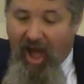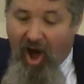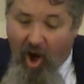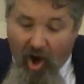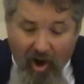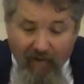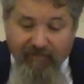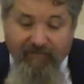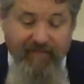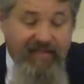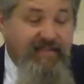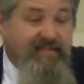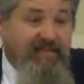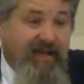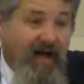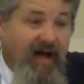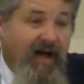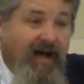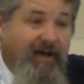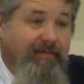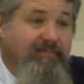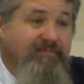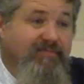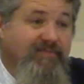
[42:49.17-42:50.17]

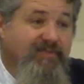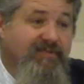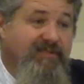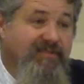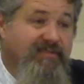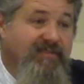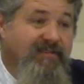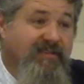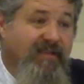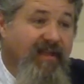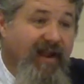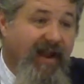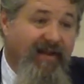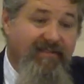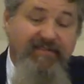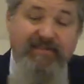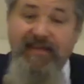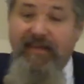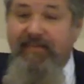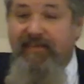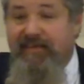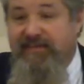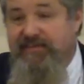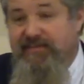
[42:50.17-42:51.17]
Oftentimes, and I've
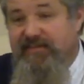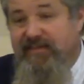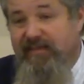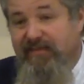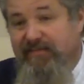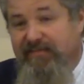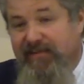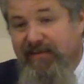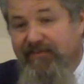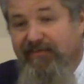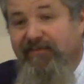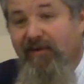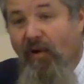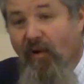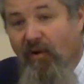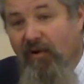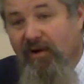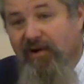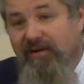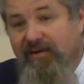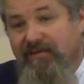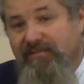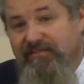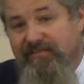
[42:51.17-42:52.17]
said this
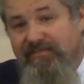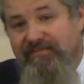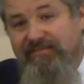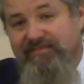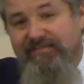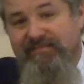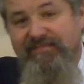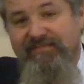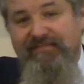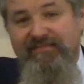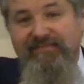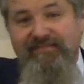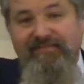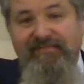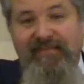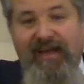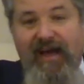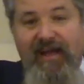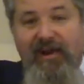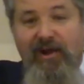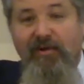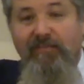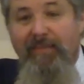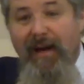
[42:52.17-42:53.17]
before,
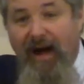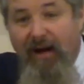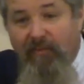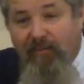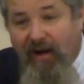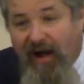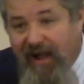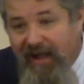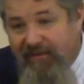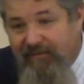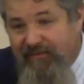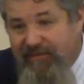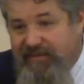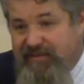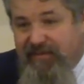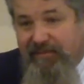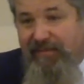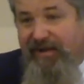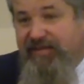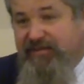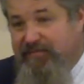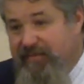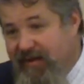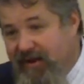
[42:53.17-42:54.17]
I know my wife is a
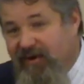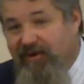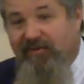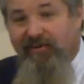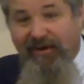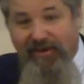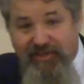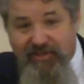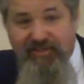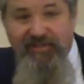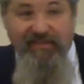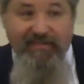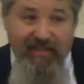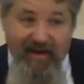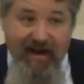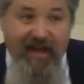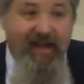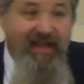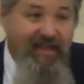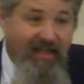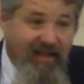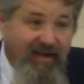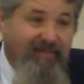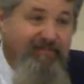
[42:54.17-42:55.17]
much better Christian than
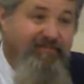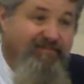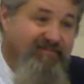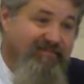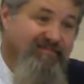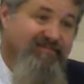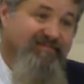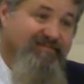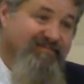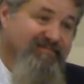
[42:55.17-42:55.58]
I am.